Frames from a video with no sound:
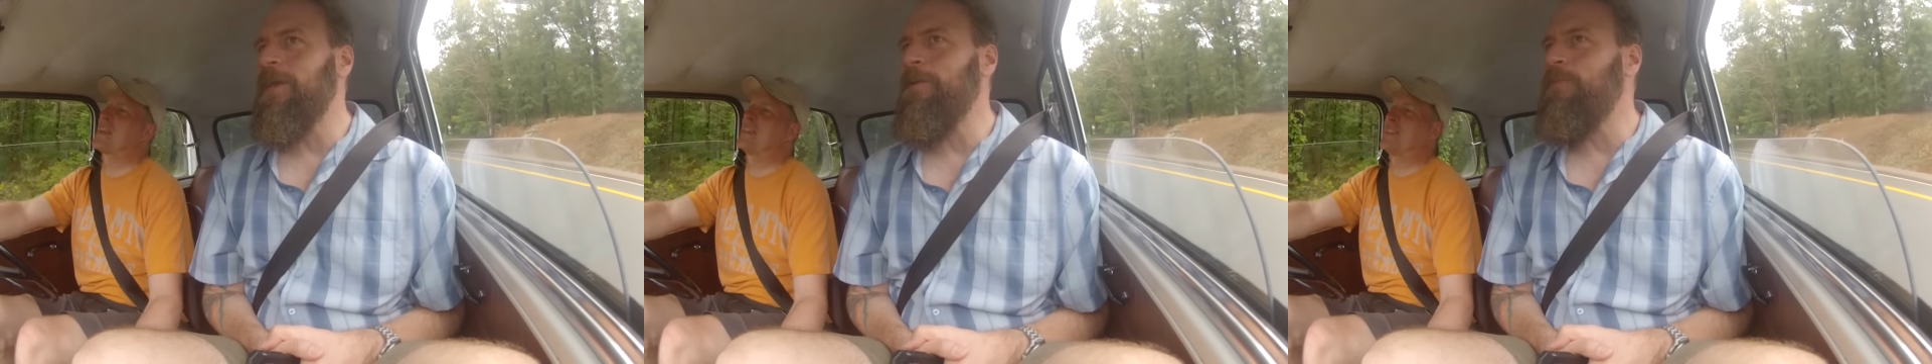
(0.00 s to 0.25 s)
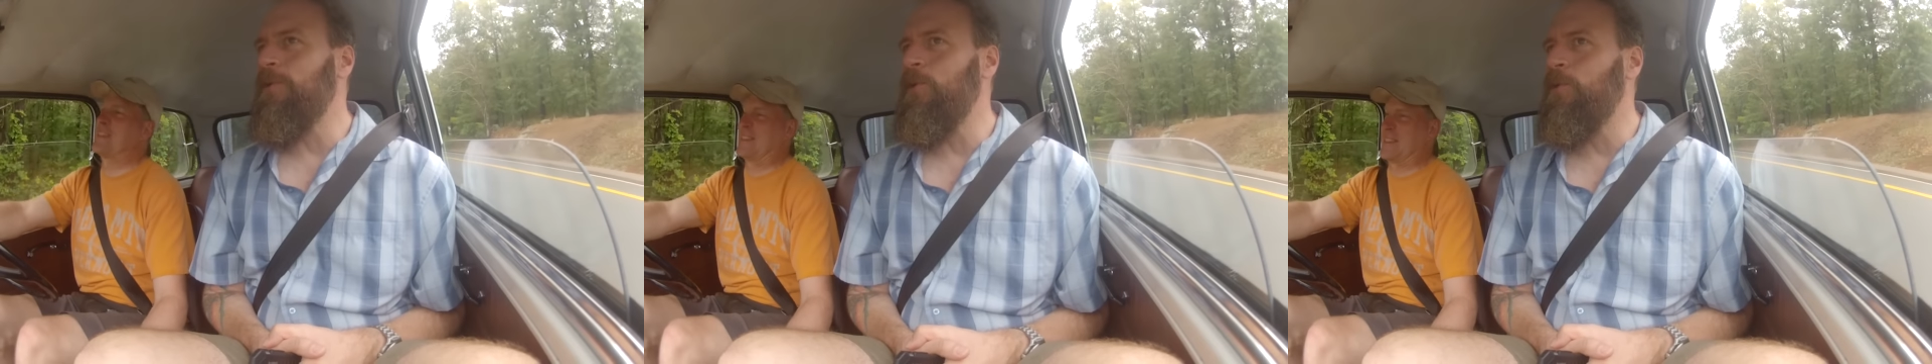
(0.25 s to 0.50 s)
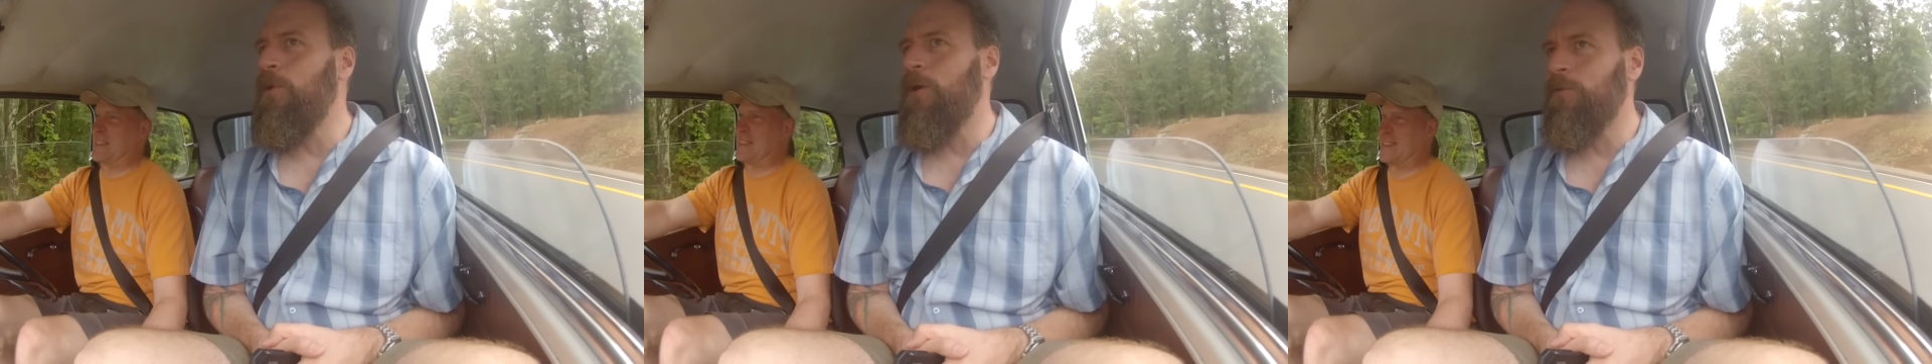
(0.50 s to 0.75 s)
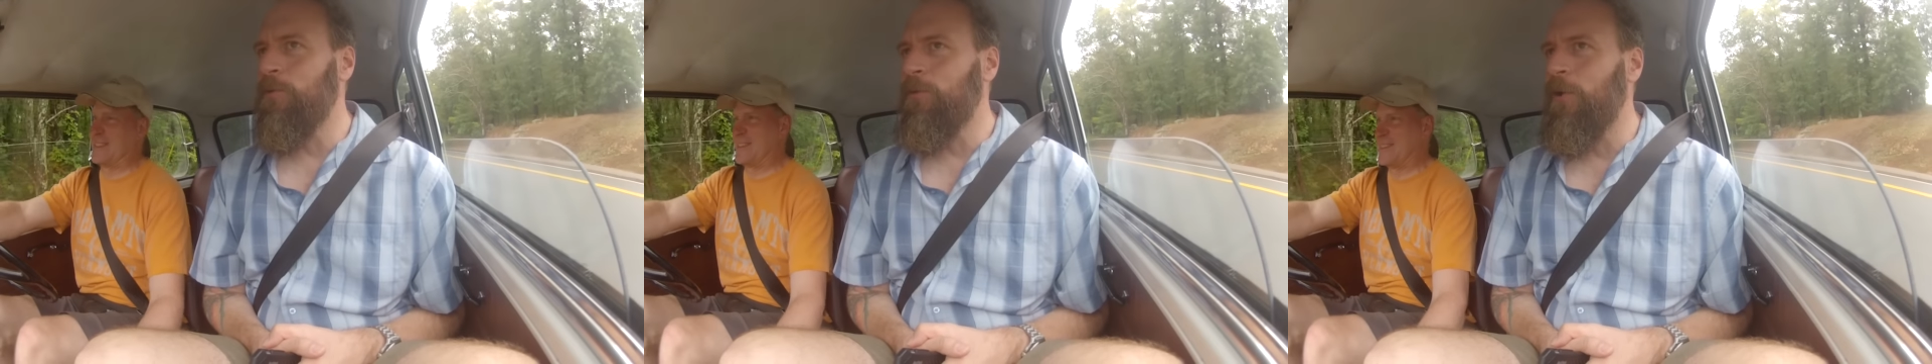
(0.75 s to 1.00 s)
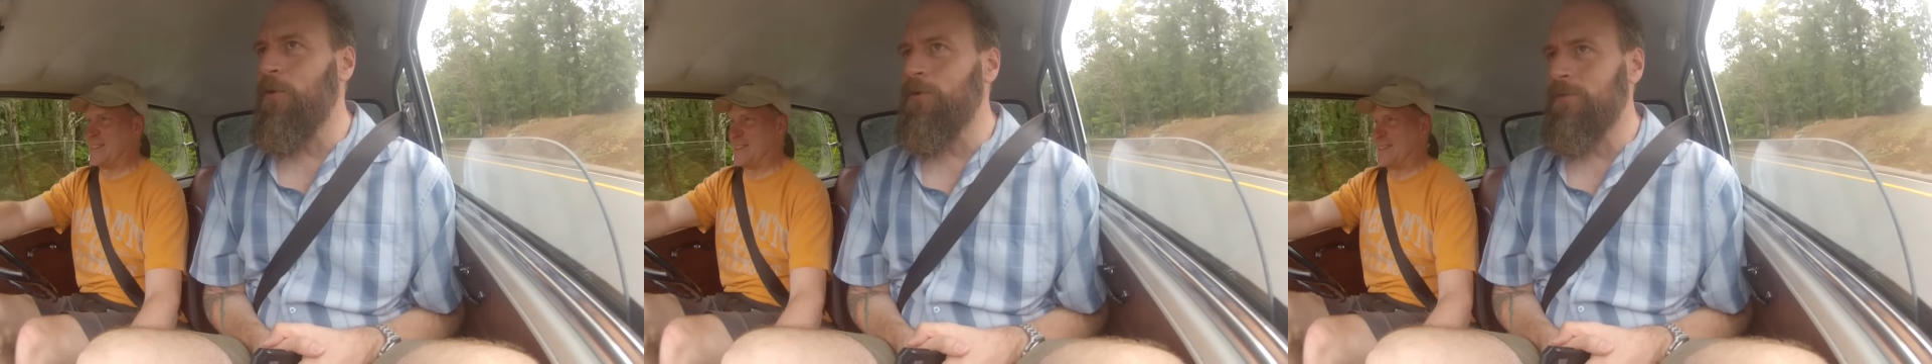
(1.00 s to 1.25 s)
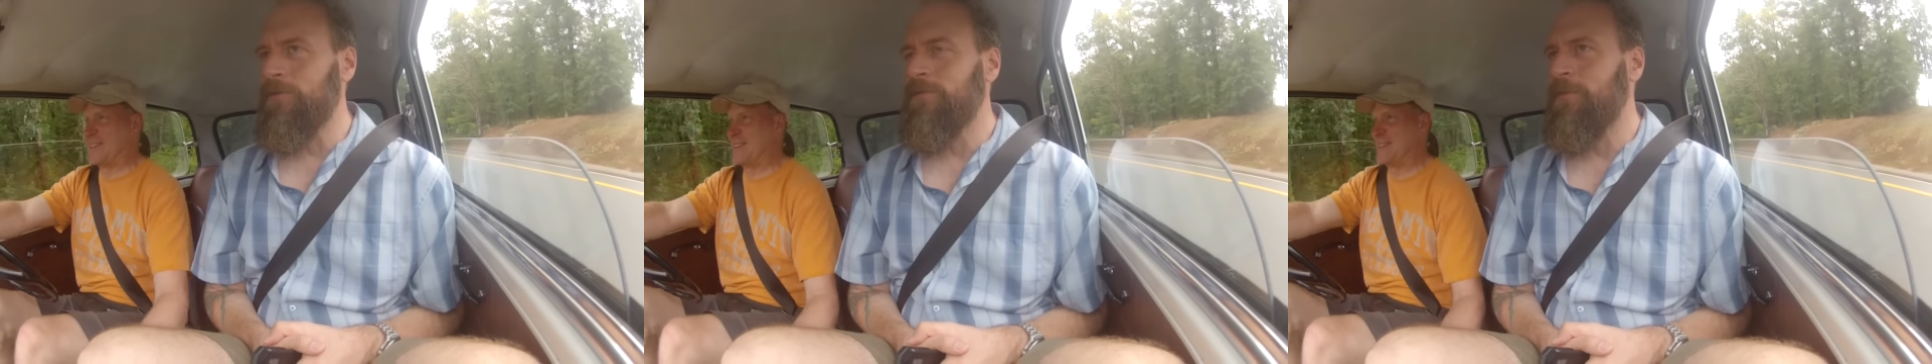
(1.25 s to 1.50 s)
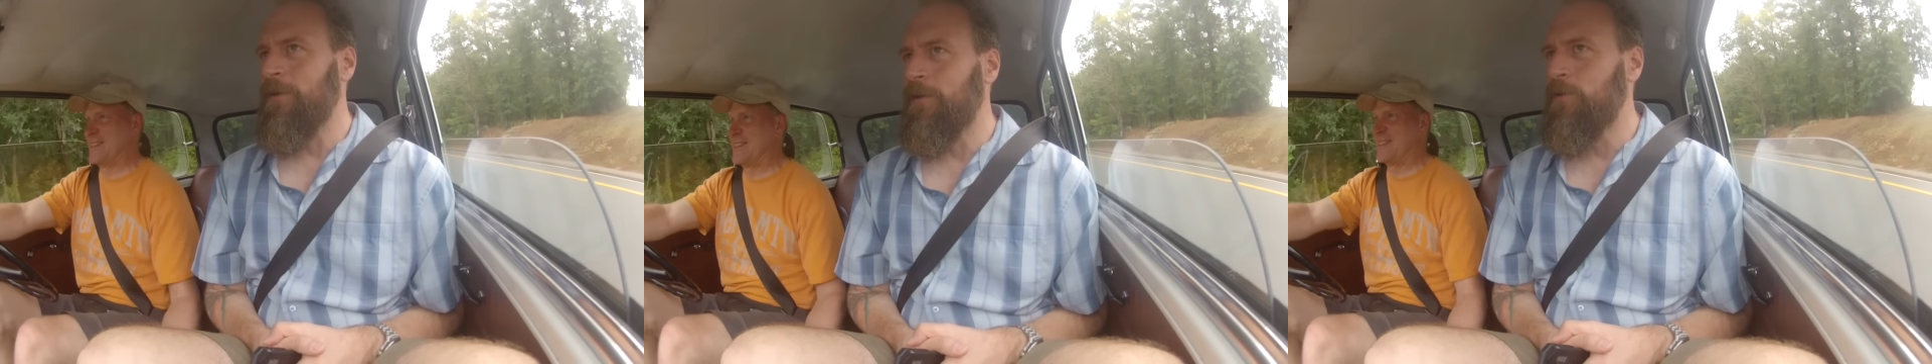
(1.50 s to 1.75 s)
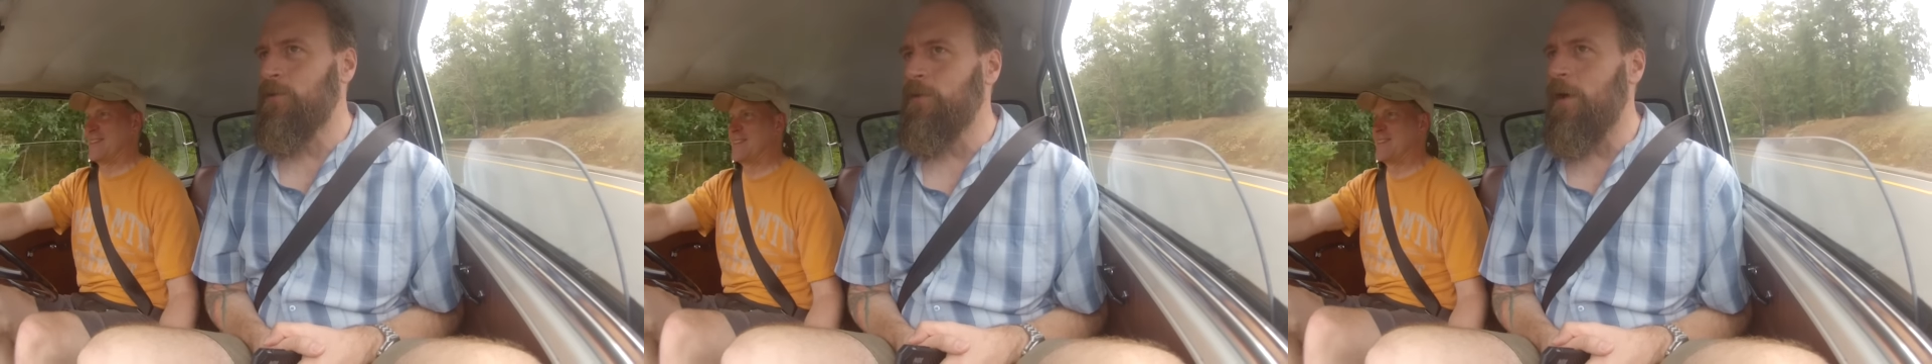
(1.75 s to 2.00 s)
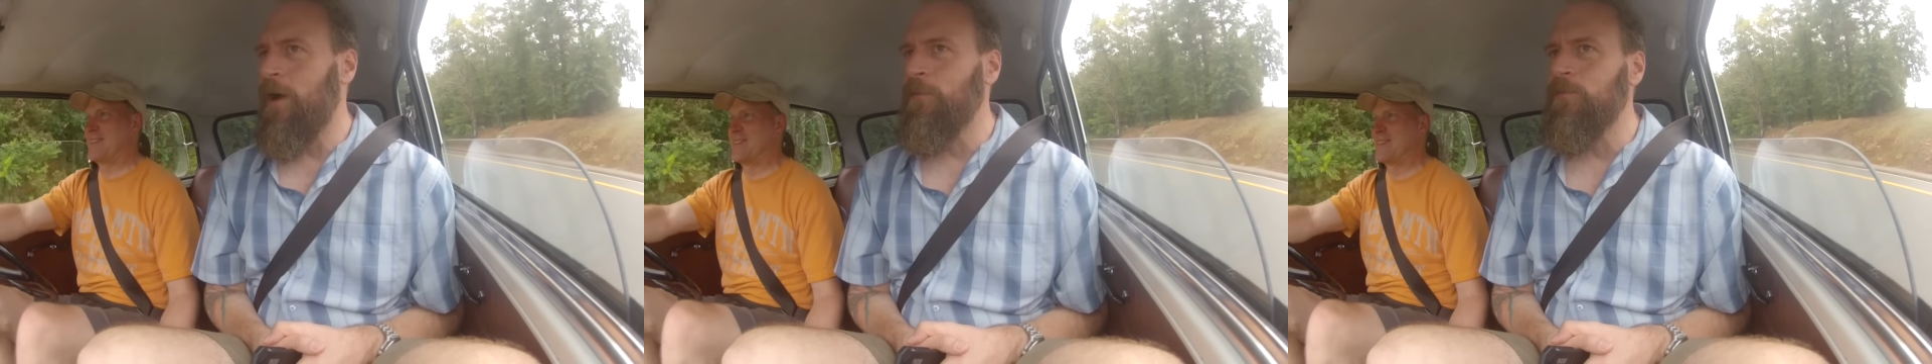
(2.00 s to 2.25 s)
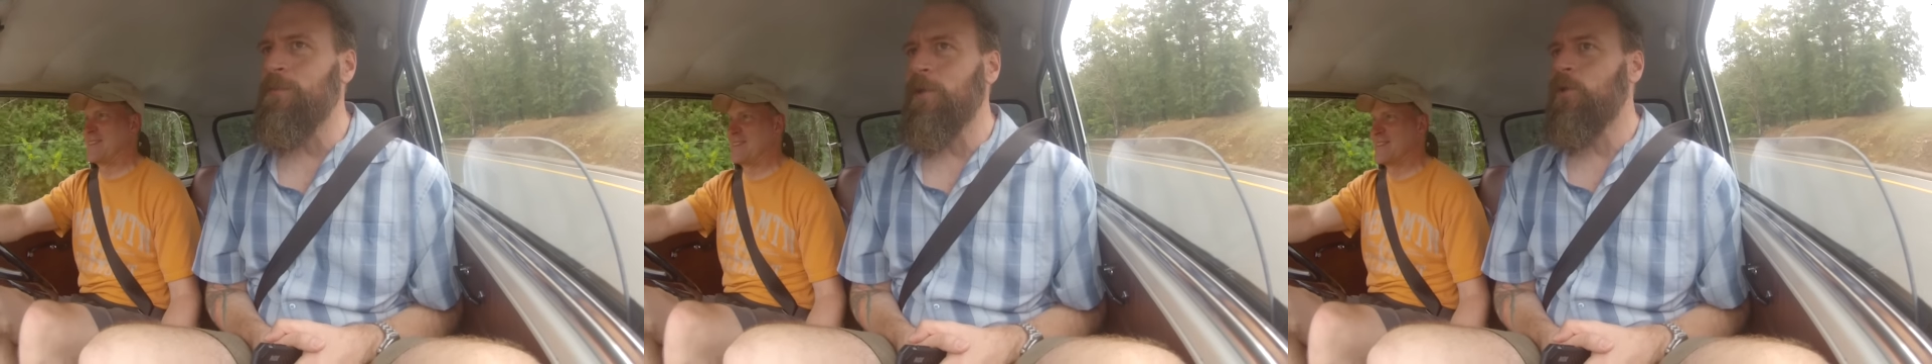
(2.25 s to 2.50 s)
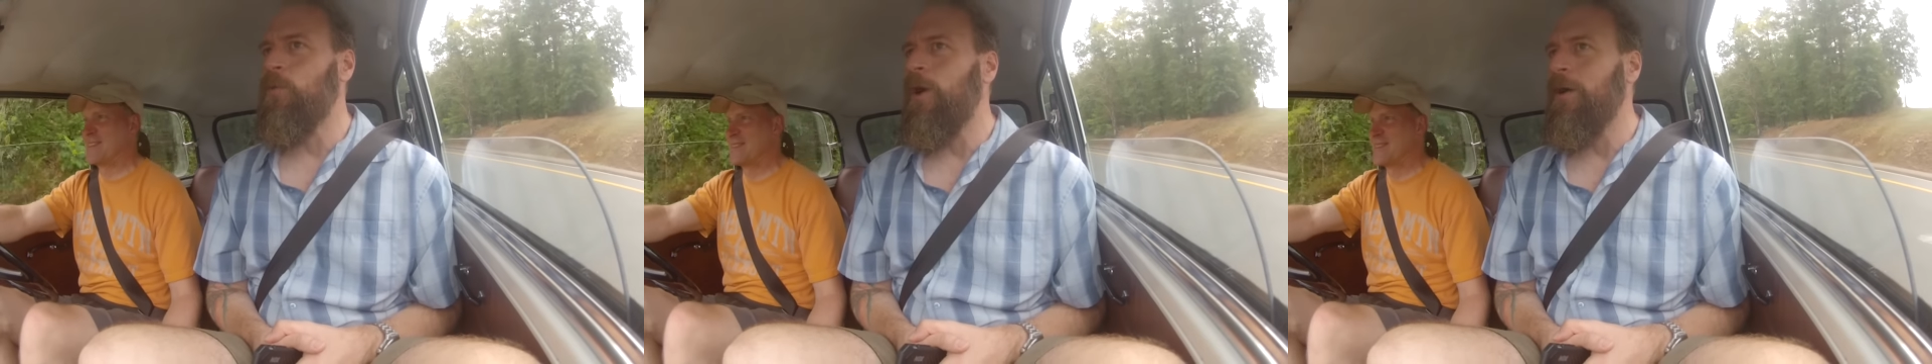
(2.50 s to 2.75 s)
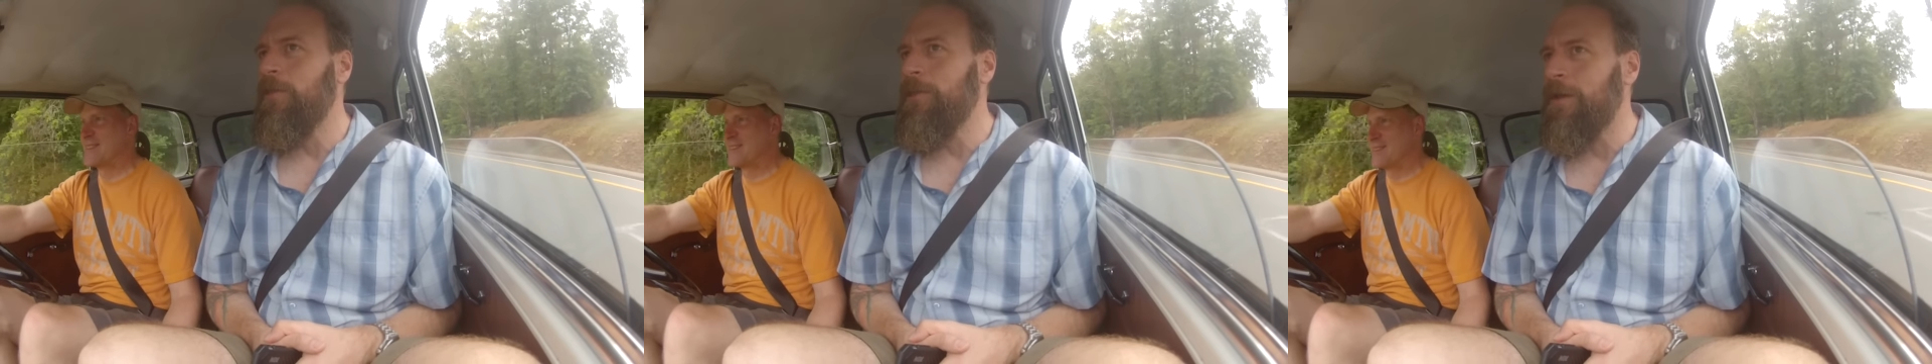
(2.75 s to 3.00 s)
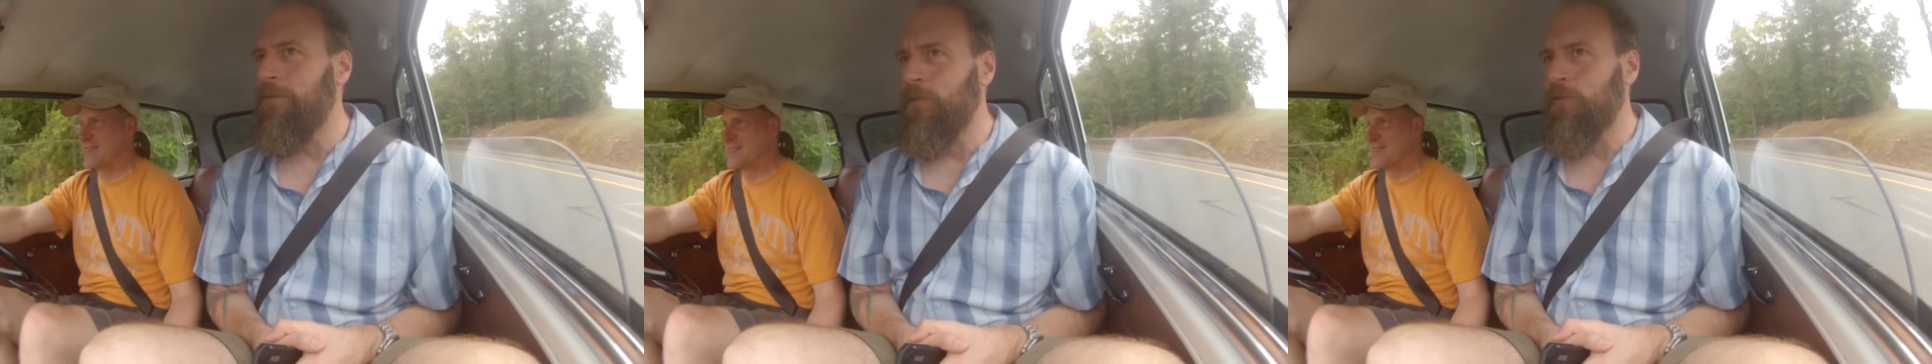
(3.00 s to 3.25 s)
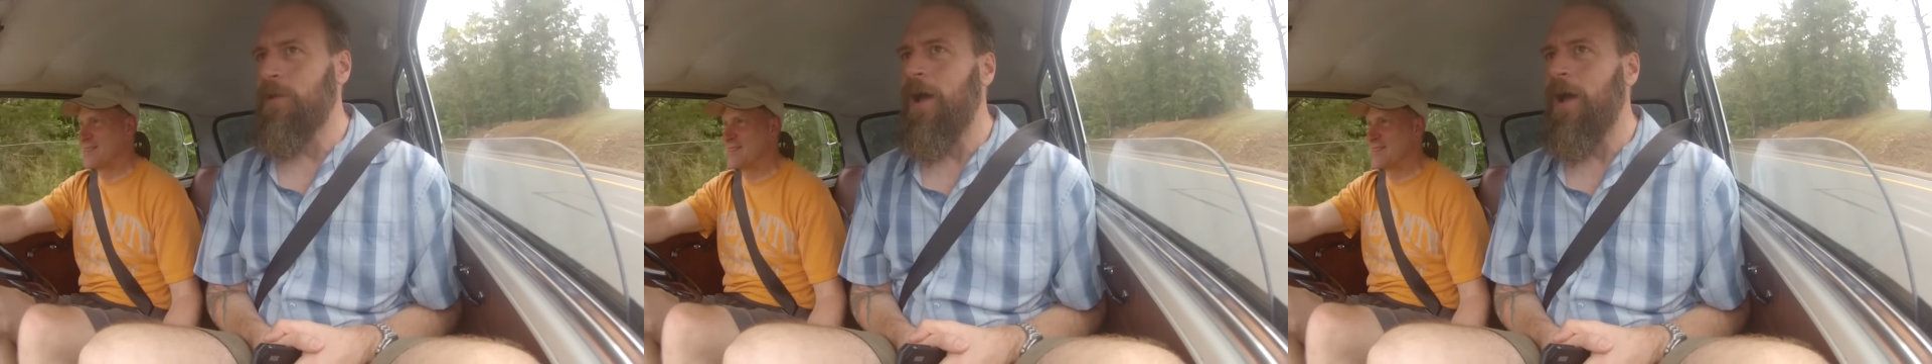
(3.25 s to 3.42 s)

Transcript: keeping you on the road is the ultimate quality of your